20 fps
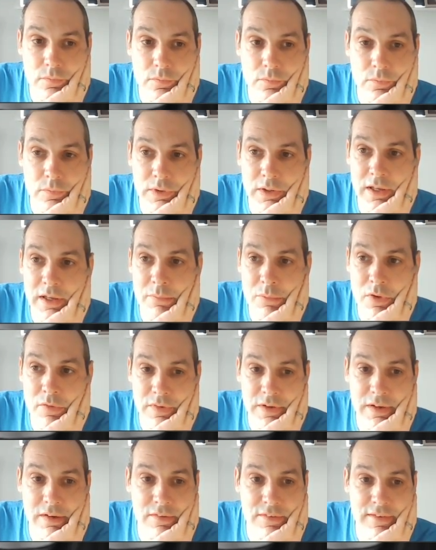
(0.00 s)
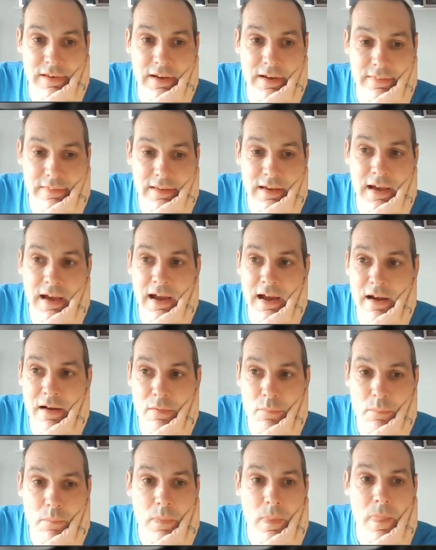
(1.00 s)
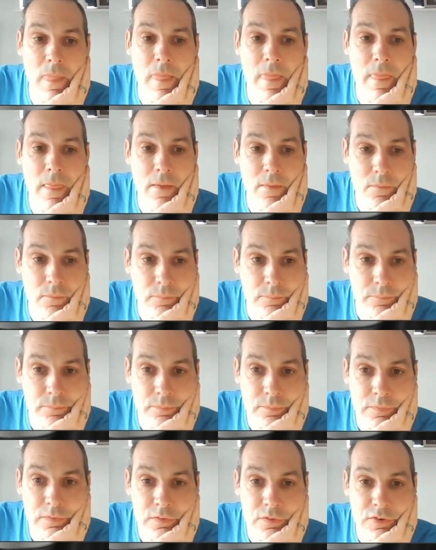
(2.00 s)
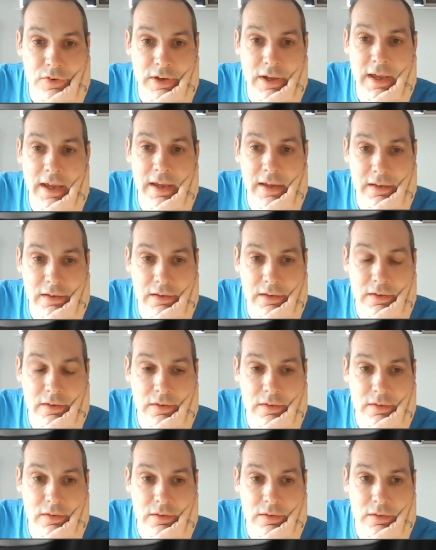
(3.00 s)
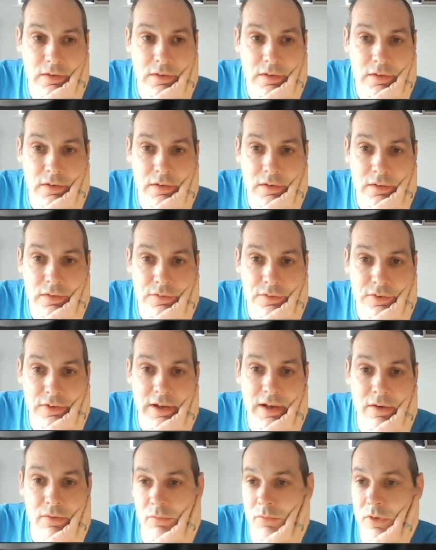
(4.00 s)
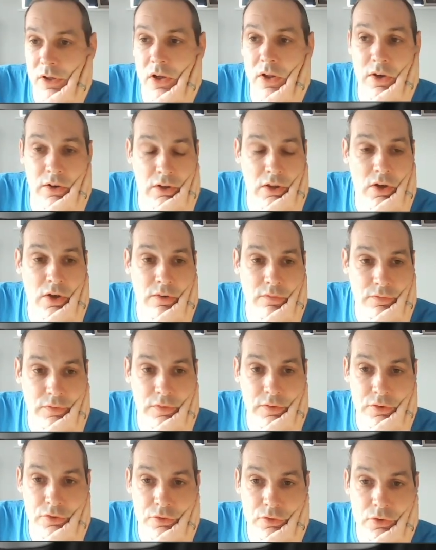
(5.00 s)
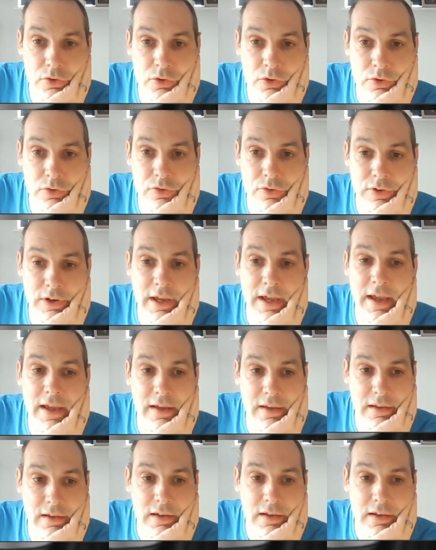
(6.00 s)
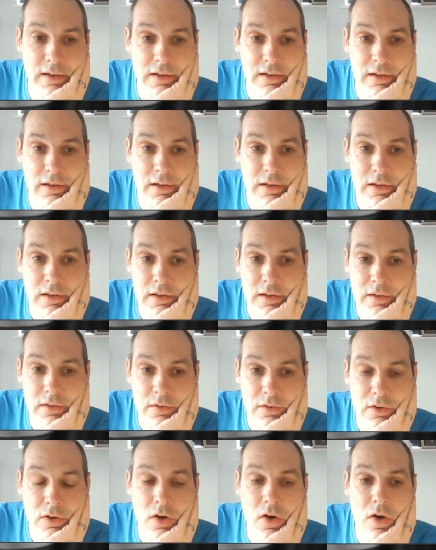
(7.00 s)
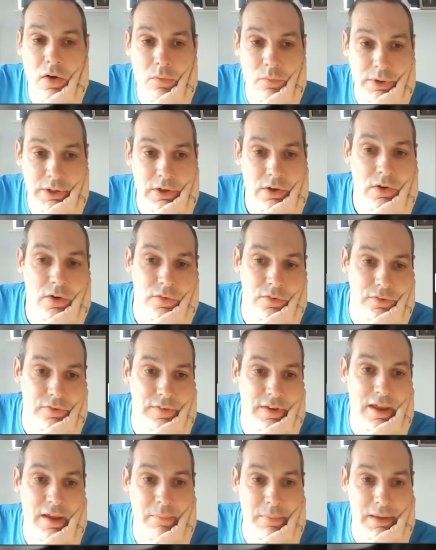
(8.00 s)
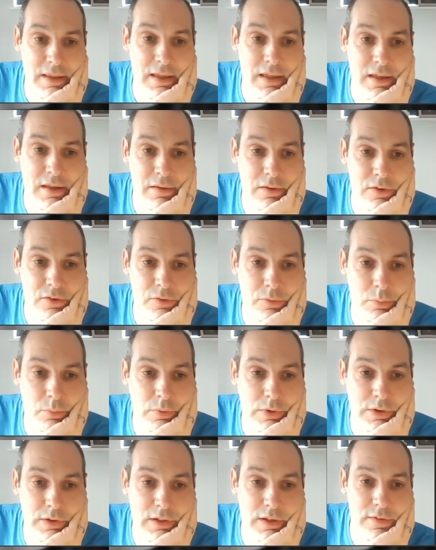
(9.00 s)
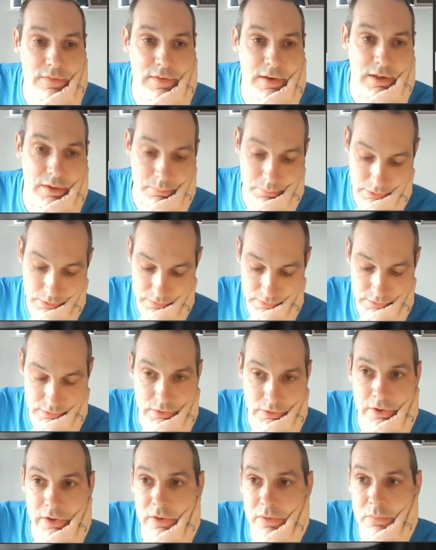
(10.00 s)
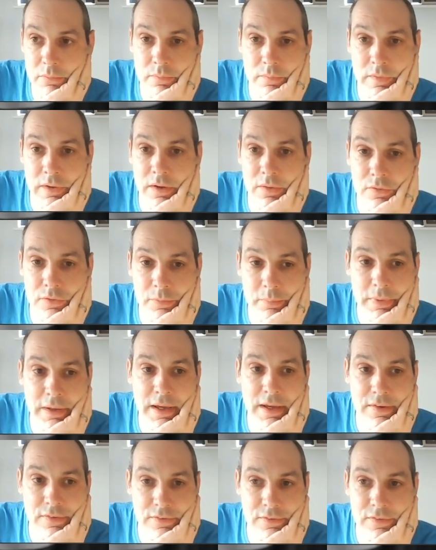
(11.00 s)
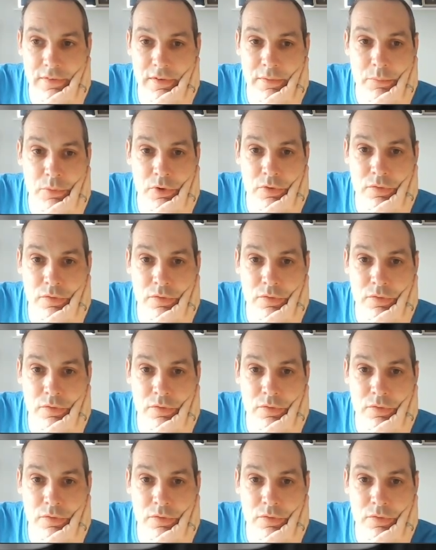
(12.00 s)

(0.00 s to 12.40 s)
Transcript: Came over here, attack that. Check. Check. Kind of going for the draw. Check. We can't step here because we'd get taken by the knight. That's best. They move